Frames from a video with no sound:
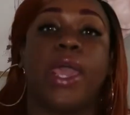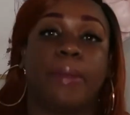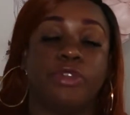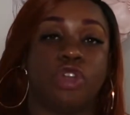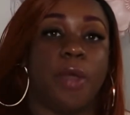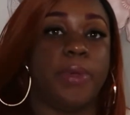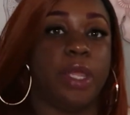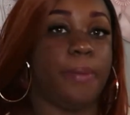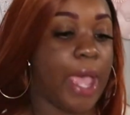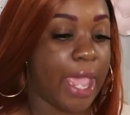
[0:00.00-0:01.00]
I'm dropping
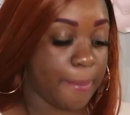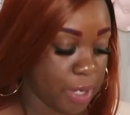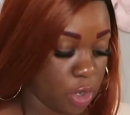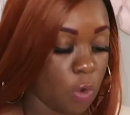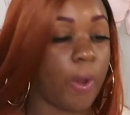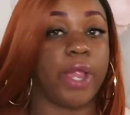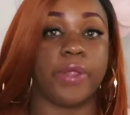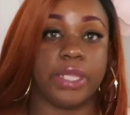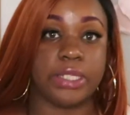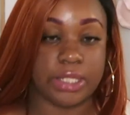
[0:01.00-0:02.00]
them. I am an
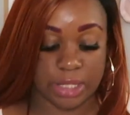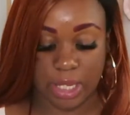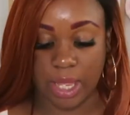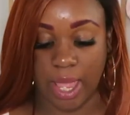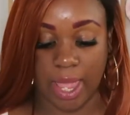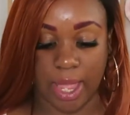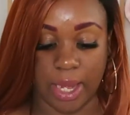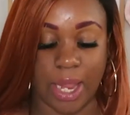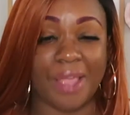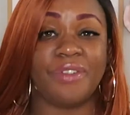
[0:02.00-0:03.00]
Aquarius,
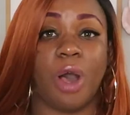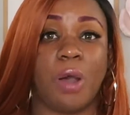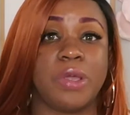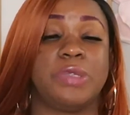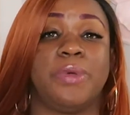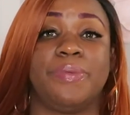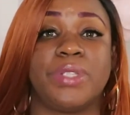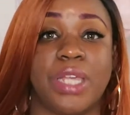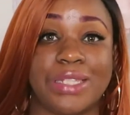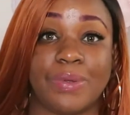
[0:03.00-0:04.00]
and I've always been
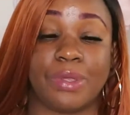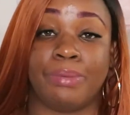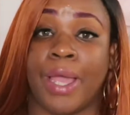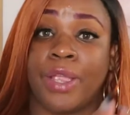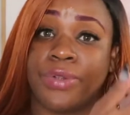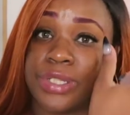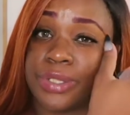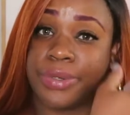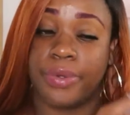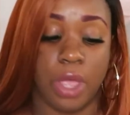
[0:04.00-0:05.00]
obsessed with my
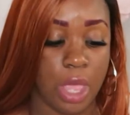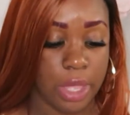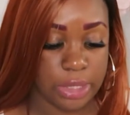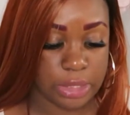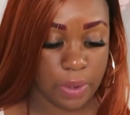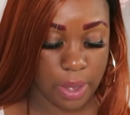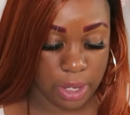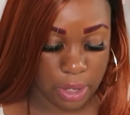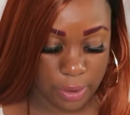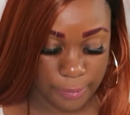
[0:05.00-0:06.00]
crystal. So
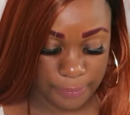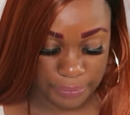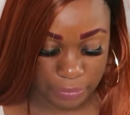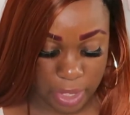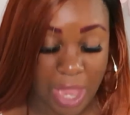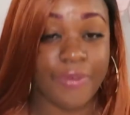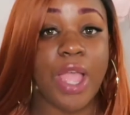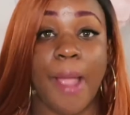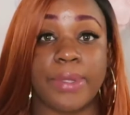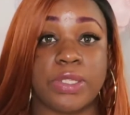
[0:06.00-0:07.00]
every
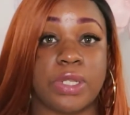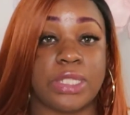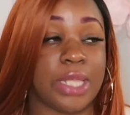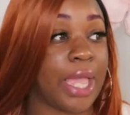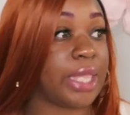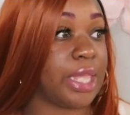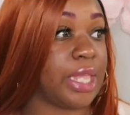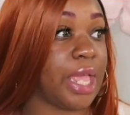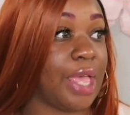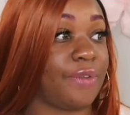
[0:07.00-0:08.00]
opportunity I
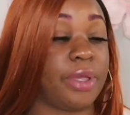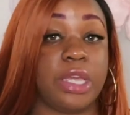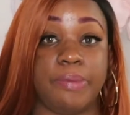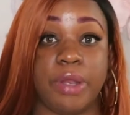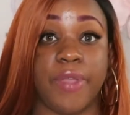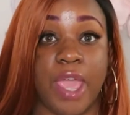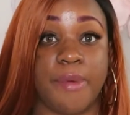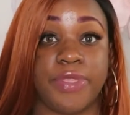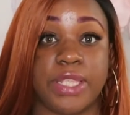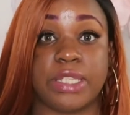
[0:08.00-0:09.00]
get, I have a good bit of
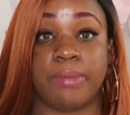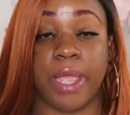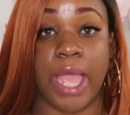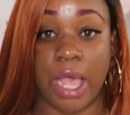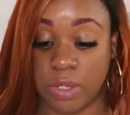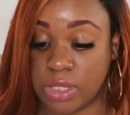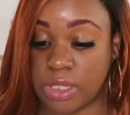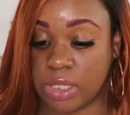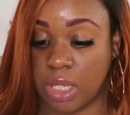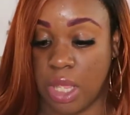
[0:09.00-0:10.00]
amethyst in my house.